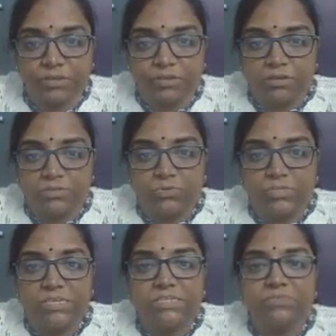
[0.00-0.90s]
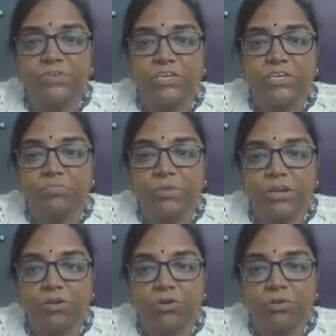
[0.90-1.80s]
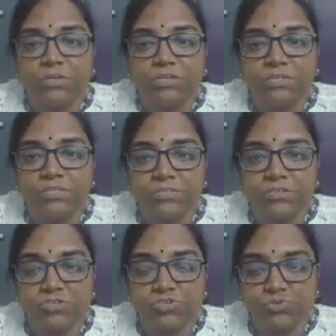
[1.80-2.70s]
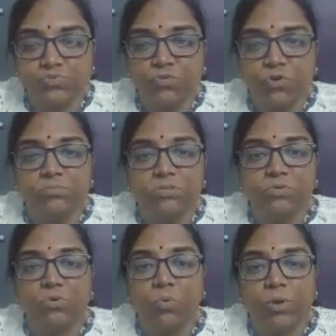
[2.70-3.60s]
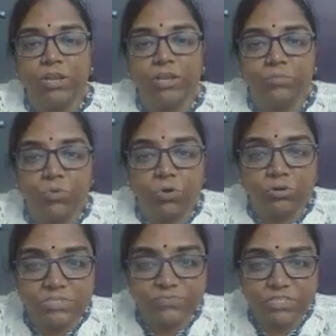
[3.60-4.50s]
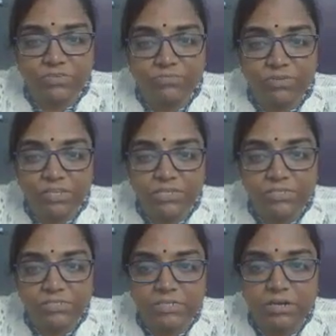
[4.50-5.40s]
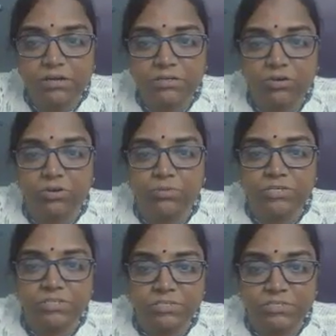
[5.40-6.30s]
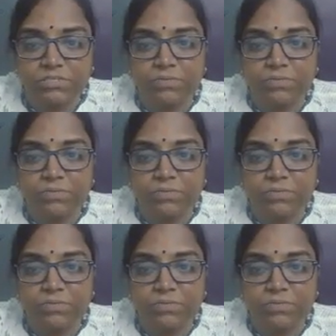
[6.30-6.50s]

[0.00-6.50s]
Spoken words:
So these vacant metal orbitals, it should form the covalent bonds with the filled ligand orbitals.